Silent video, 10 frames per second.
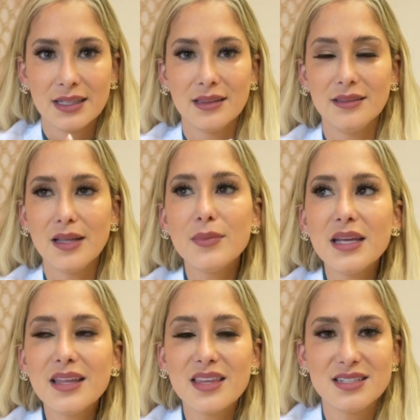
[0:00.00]

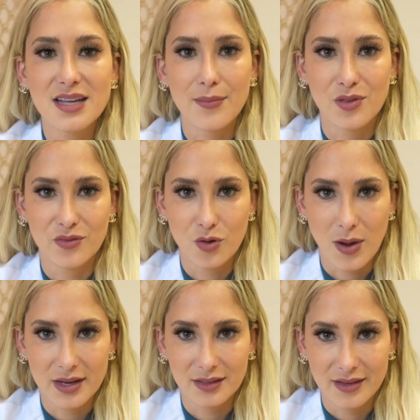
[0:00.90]
limiting the depth of
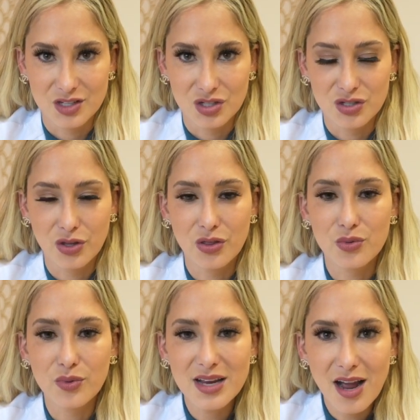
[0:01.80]
coagulation to
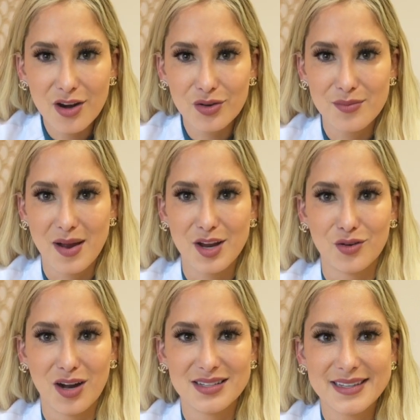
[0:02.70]
300
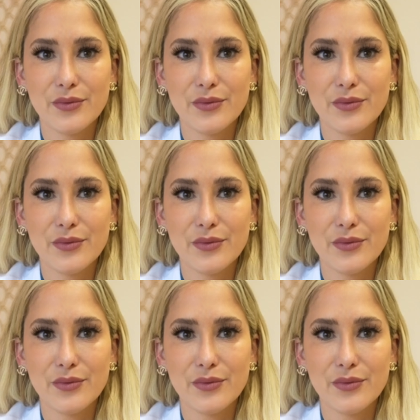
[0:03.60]
microns